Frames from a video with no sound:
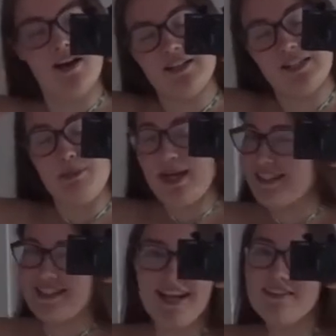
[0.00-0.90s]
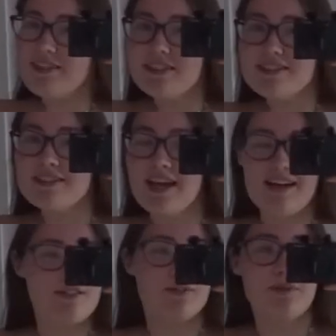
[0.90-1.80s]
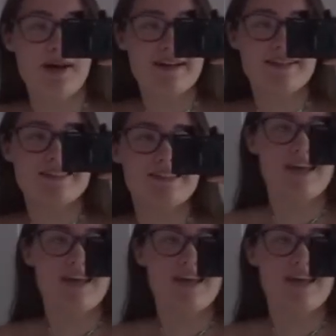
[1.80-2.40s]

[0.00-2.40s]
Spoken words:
are Specsavers, as always,